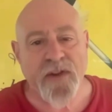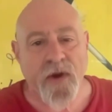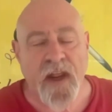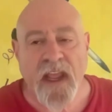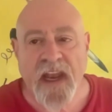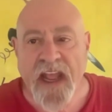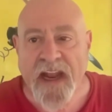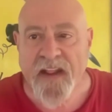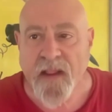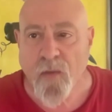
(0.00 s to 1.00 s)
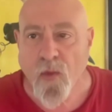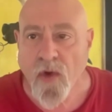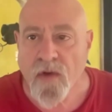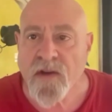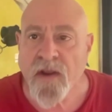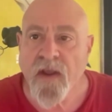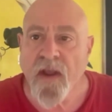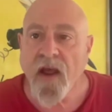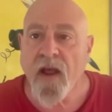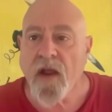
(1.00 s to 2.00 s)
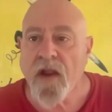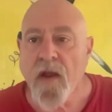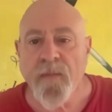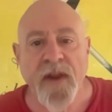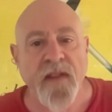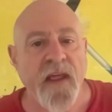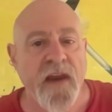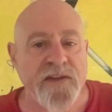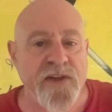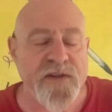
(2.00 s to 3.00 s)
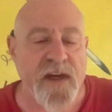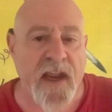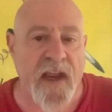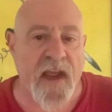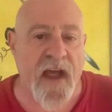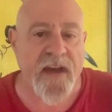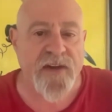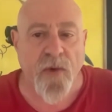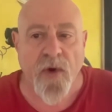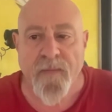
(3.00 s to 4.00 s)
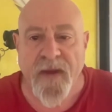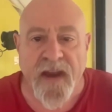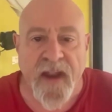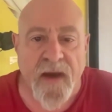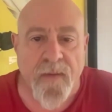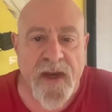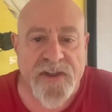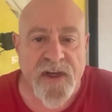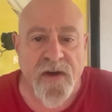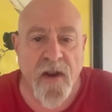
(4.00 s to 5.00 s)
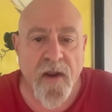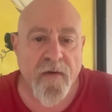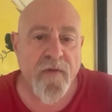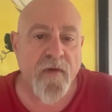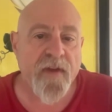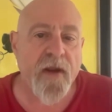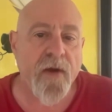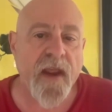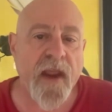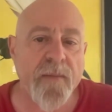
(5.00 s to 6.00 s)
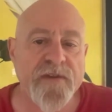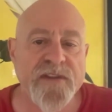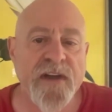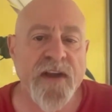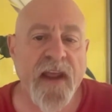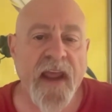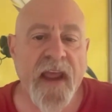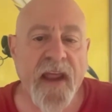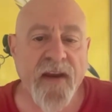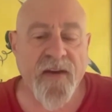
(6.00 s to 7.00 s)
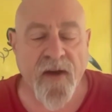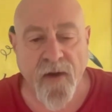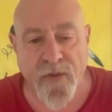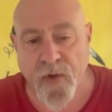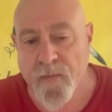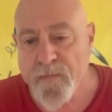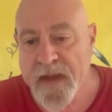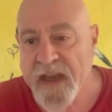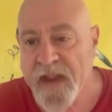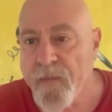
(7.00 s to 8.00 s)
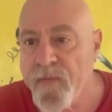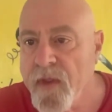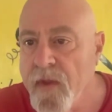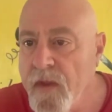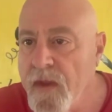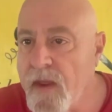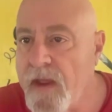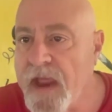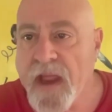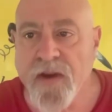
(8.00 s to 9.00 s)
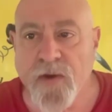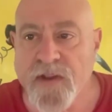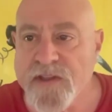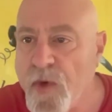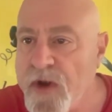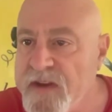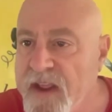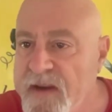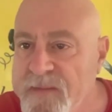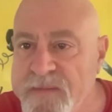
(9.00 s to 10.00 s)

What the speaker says: learning at Anything World, a company that is using AI to automate animation for video games and other media. How are you doing this morning, Ted?